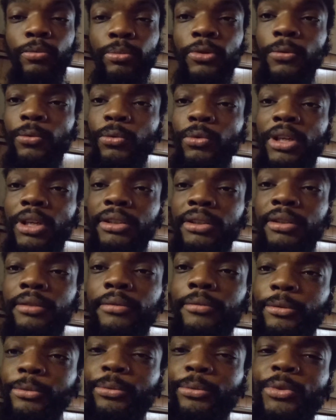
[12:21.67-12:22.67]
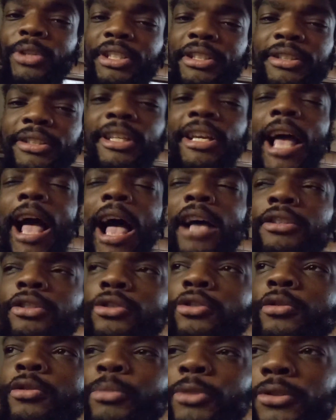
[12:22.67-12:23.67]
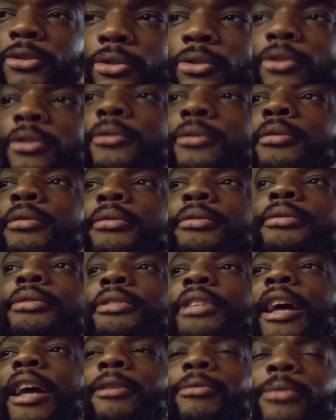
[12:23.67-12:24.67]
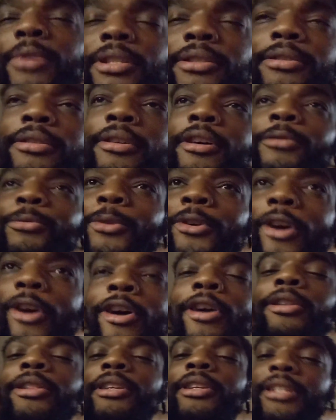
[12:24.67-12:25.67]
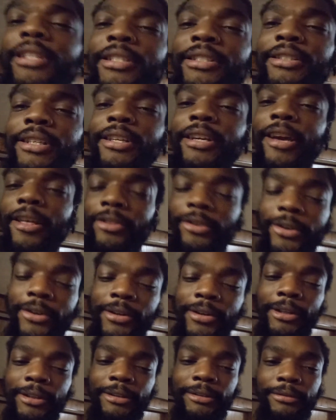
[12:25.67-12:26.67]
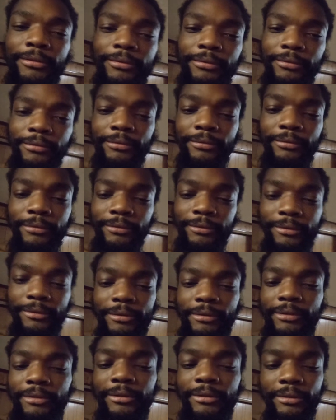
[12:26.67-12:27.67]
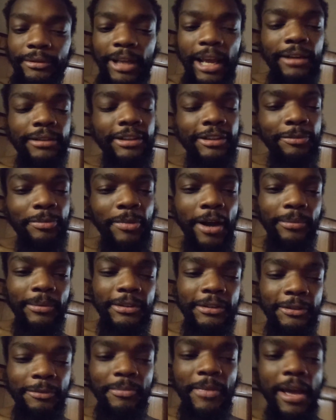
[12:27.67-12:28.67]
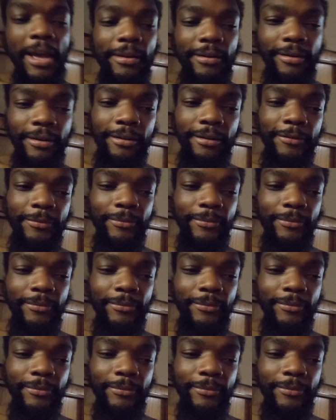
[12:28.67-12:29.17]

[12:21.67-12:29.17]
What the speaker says: What is it? High School Musical. That one song, "We're All in This Together." That just popped into my head.